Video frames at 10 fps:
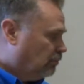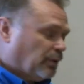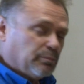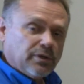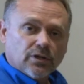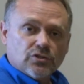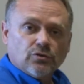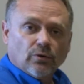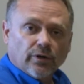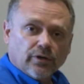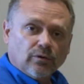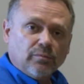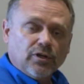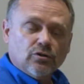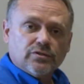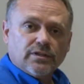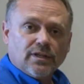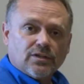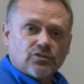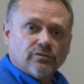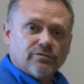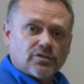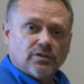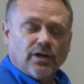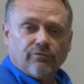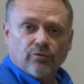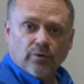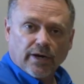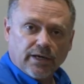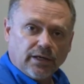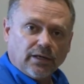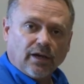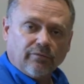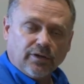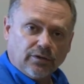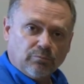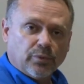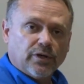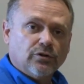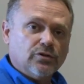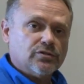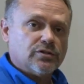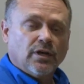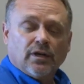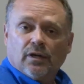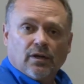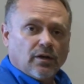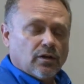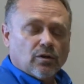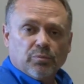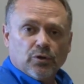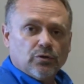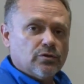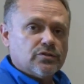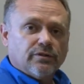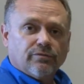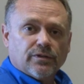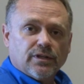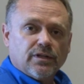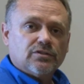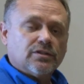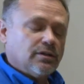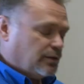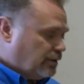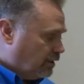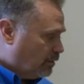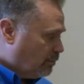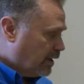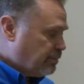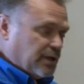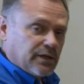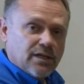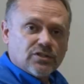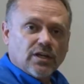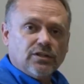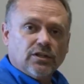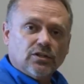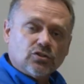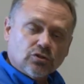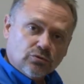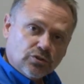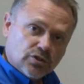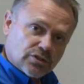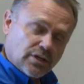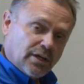But because you are going to be using that surface a lot for writing, having printers, computers, different things, it might be a nice idea to just